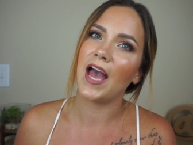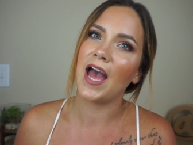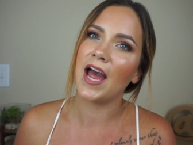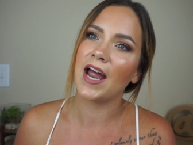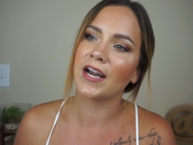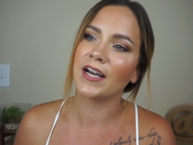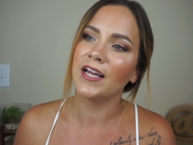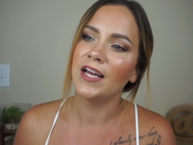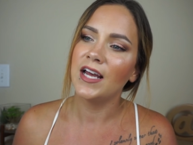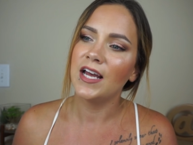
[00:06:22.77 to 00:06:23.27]

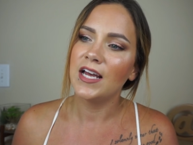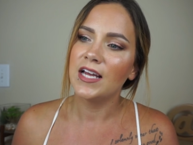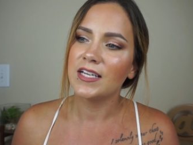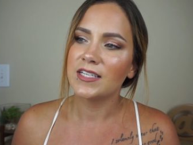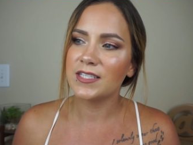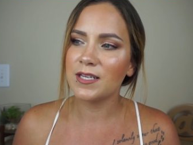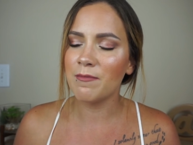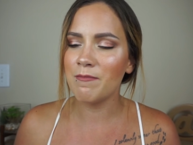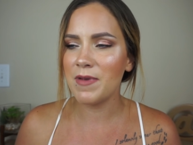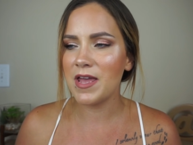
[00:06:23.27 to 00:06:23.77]
And
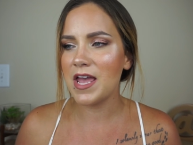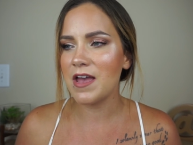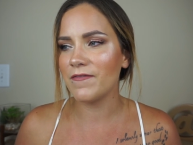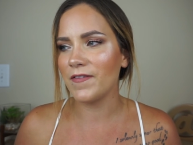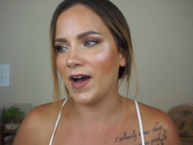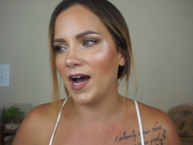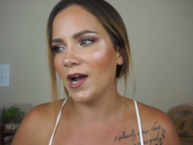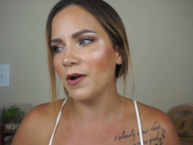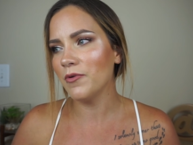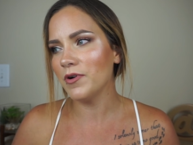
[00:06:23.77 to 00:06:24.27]
to me, if
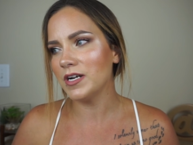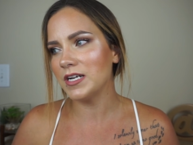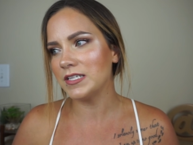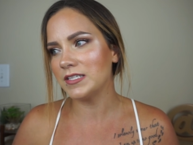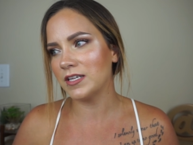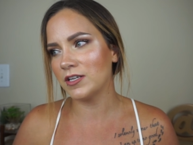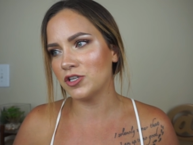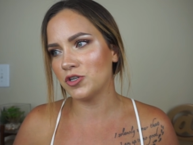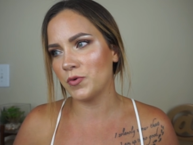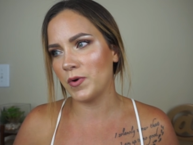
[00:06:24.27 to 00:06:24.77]
I were in a
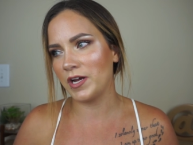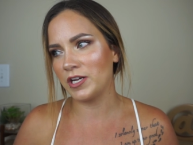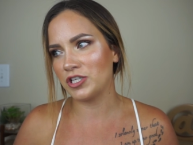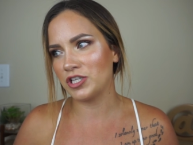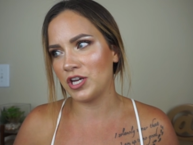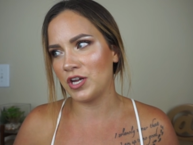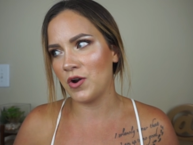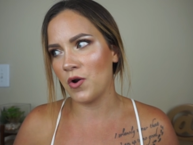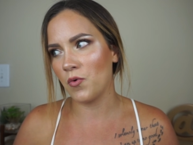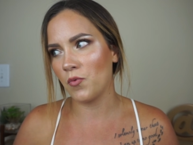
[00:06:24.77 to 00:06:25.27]

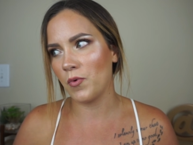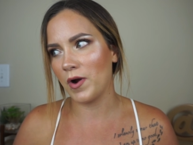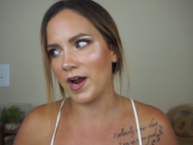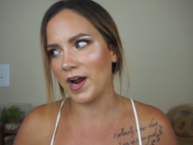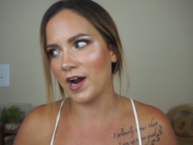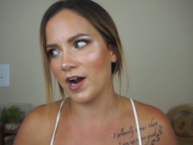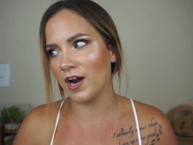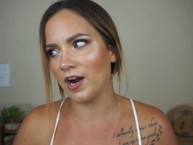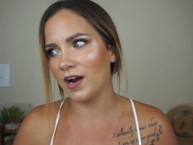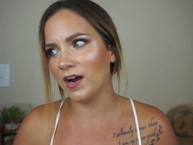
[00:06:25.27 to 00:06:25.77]
situation
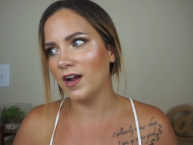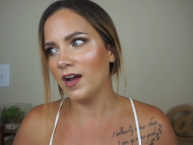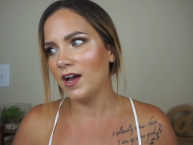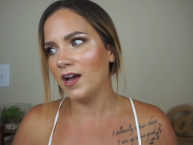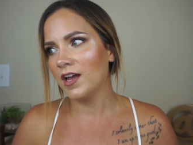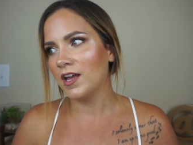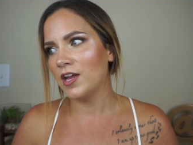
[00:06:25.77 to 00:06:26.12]
where,